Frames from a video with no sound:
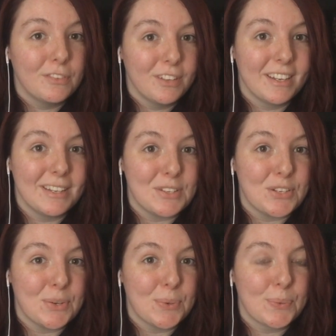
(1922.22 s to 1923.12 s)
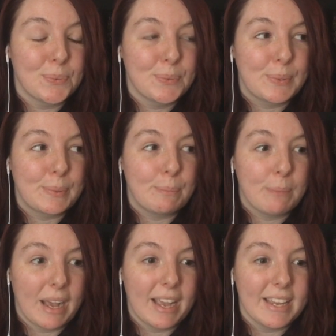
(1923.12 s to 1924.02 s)
fit into
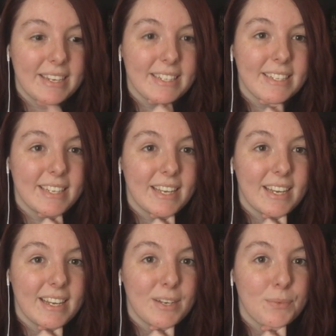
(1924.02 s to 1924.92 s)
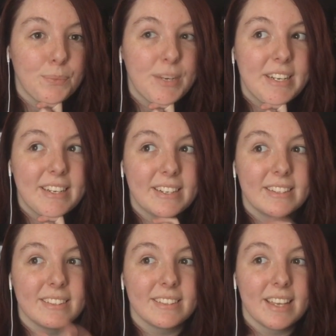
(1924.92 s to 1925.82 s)
my uh,
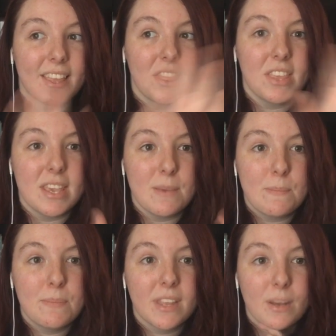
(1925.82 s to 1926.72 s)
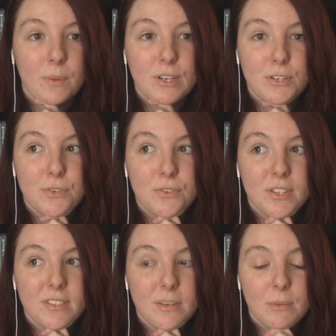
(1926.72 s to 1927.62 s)
reading like theme that I want to do for
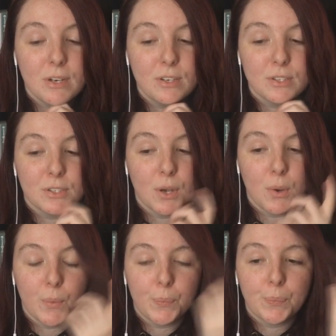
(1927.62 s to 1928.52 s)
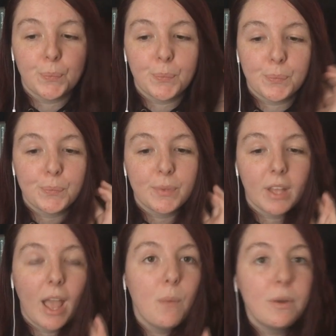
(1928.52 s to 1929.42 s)
the summer. So
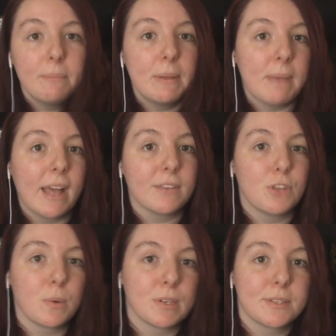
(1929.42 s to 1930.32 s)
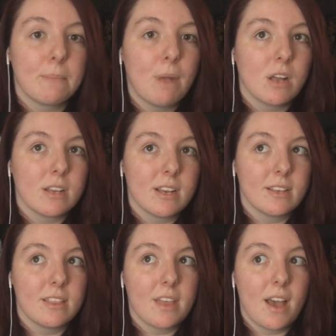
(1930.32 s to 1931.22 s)
I wouldn't be mad if there were some
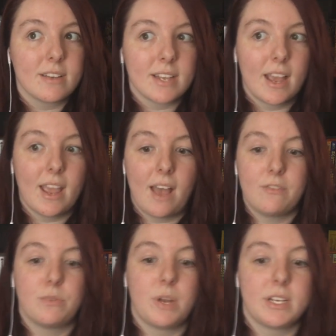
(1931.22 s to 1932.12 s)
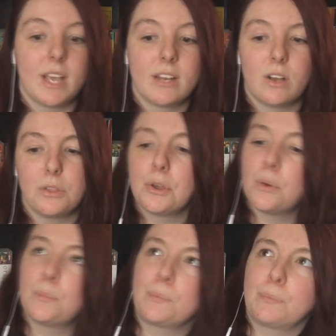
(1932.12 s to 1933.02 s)
manga that I haven't read yet.
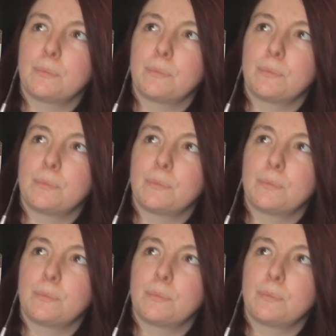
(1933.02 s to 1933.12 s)
Although